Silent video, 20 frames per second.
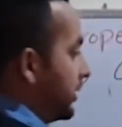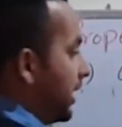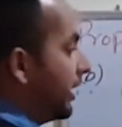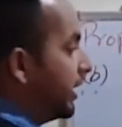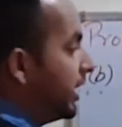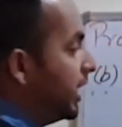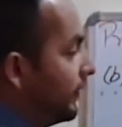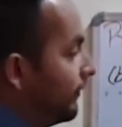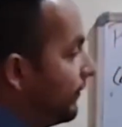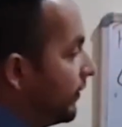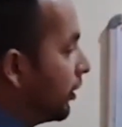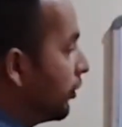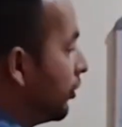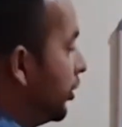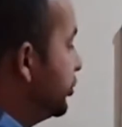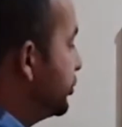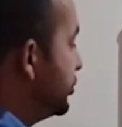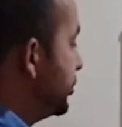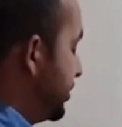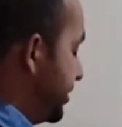again we are
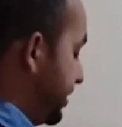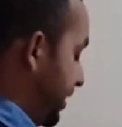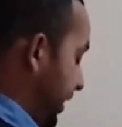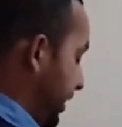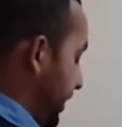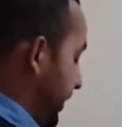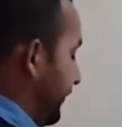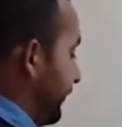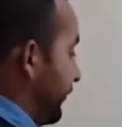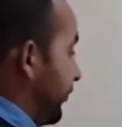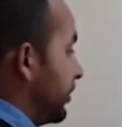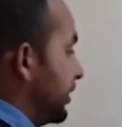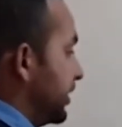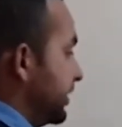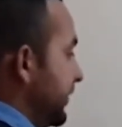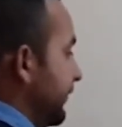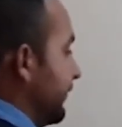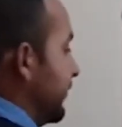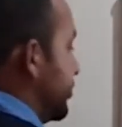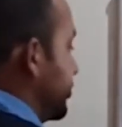going to check it for the
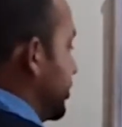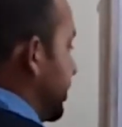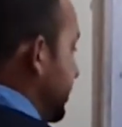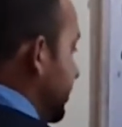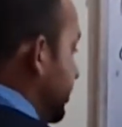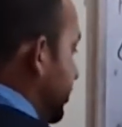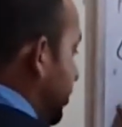division,